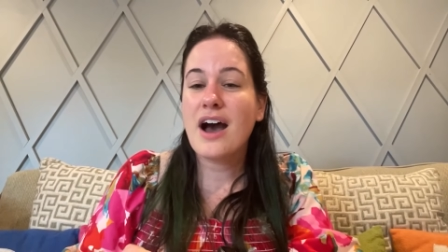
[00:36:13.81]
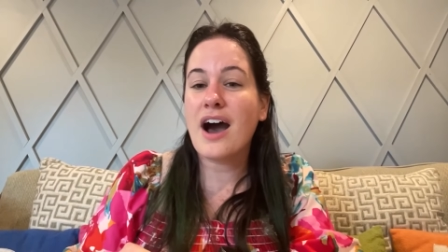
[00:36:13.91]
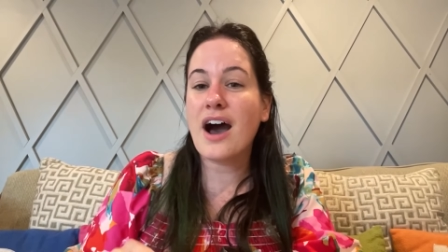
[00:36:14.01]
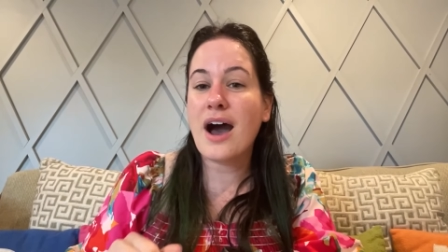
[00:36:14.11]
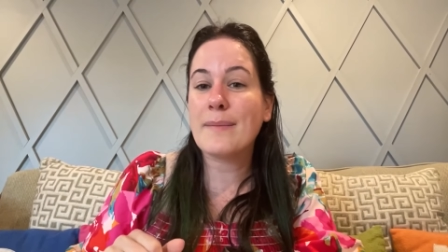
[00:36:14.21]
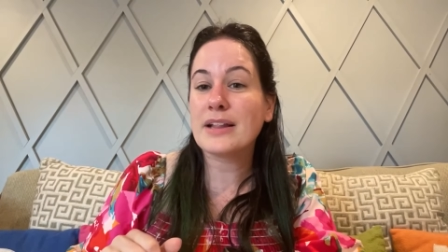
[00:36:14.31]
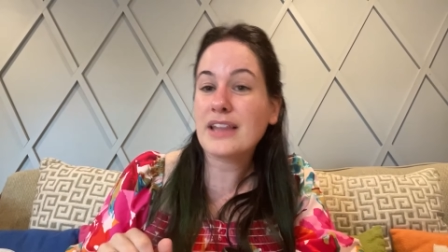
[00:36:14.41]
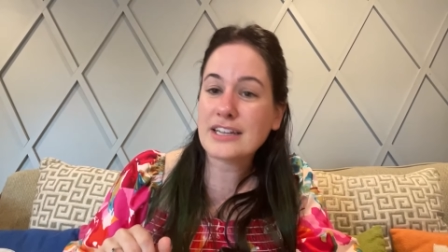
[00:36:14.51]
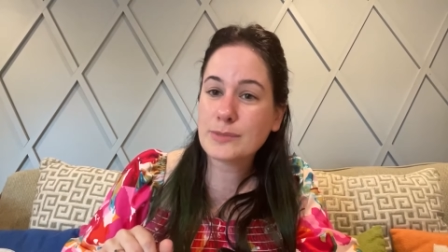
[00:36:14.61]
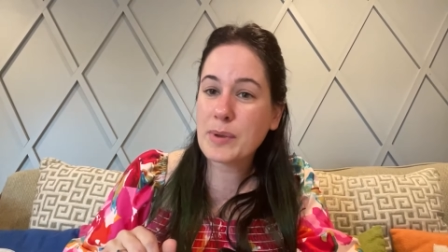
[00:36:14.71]
um,
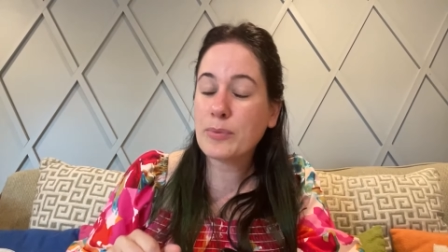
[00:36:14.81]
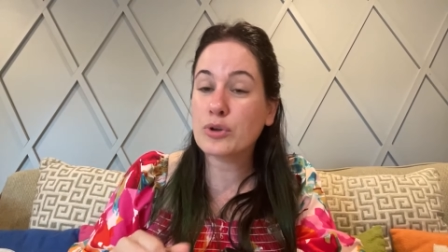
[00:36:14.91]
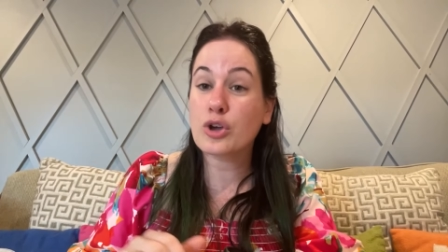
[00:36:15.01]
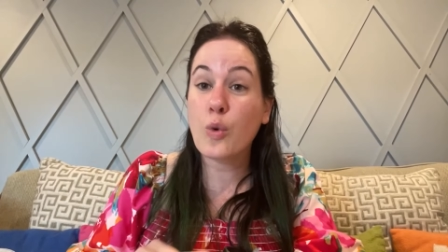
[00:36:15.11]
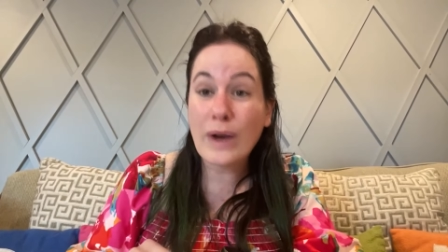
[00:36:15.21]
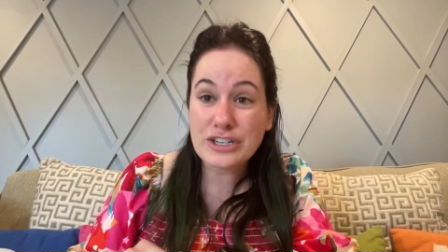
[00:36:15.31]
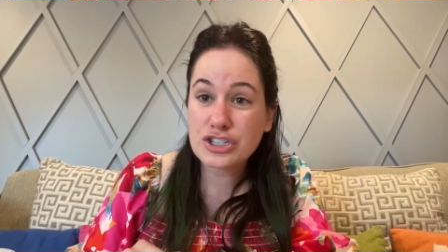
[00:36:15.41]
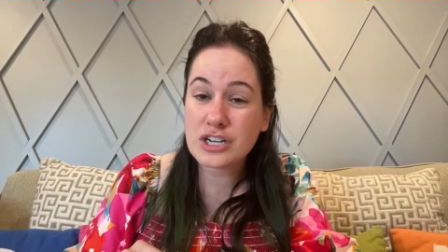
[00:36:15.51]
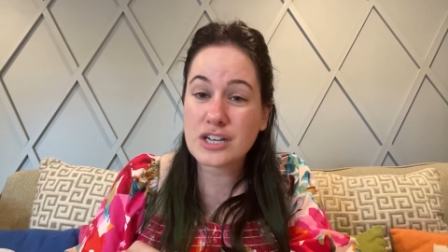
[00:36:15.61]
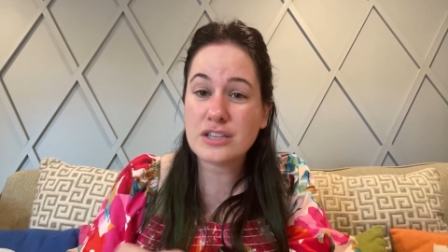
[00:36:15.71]
lots of people with
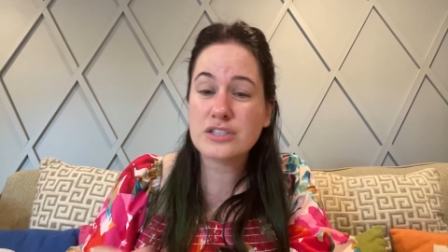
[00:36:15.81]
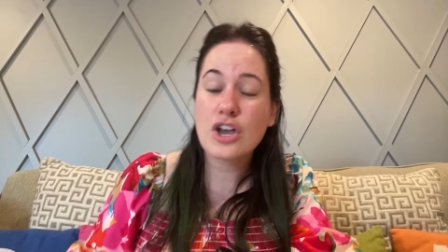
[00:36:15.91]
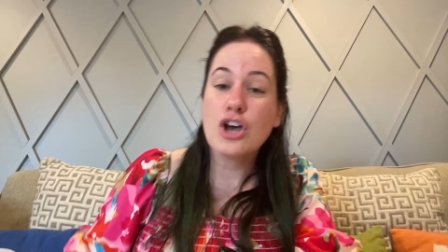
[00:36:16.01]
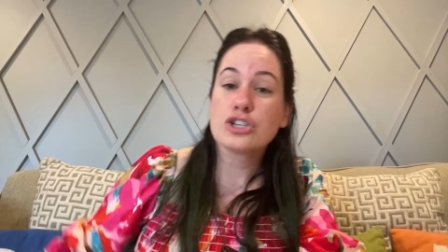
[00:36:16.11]
questions.